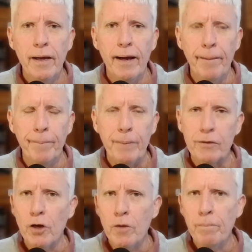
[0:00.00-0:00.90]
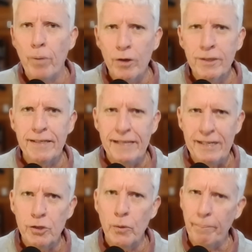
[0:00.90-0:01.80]
but don't pot it
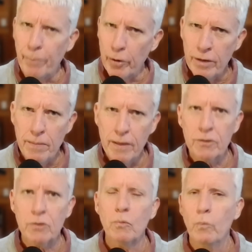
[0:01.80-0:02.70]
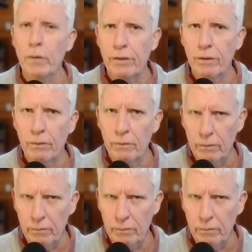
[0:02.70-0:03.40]
into a potting mix with